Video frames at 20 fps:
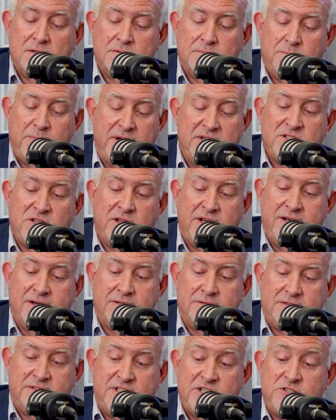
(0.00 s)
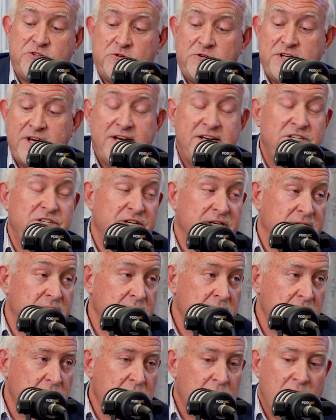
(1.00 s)
basically a
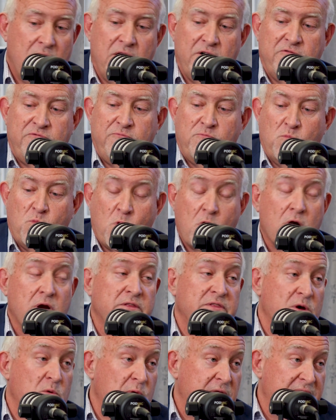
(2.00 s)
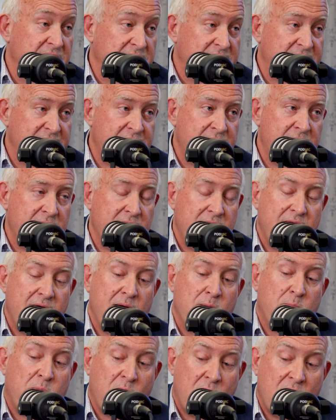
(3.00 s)
dissertation of work that we had done,
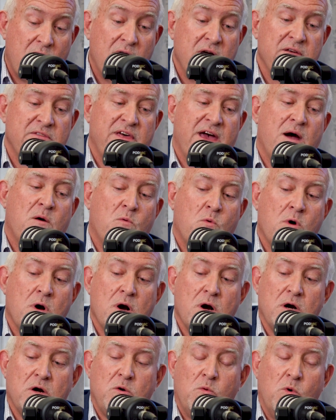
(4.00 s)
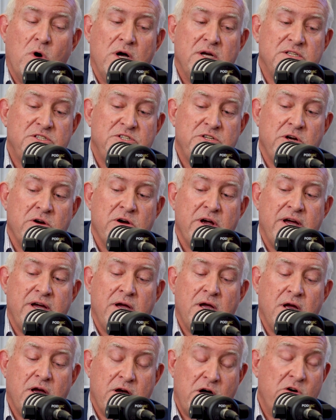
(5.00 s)
and part of that work was
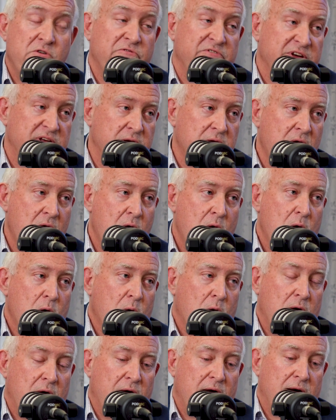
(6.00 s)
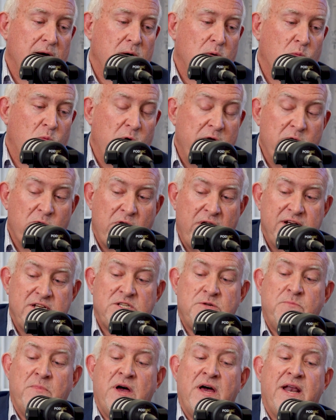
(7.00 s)
during COVID. We
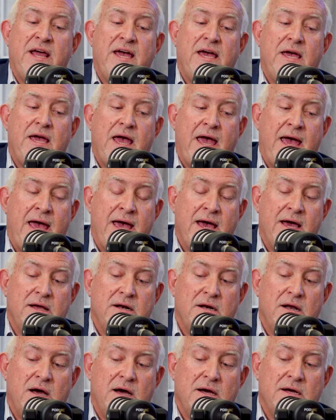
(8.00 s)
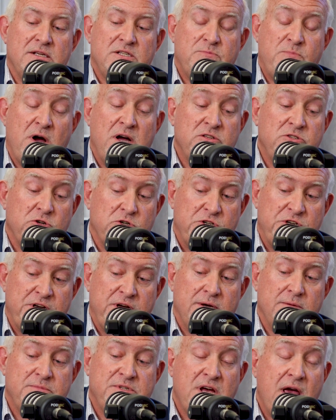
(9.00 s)
raised money in
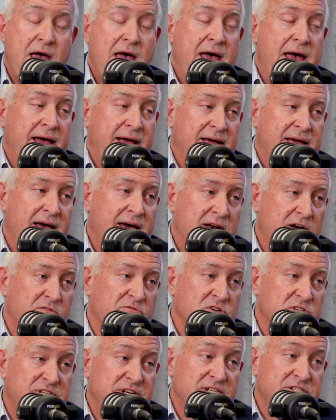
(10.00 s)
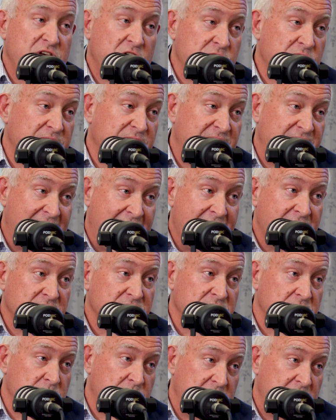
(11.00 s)
sponsorships and got over 600,000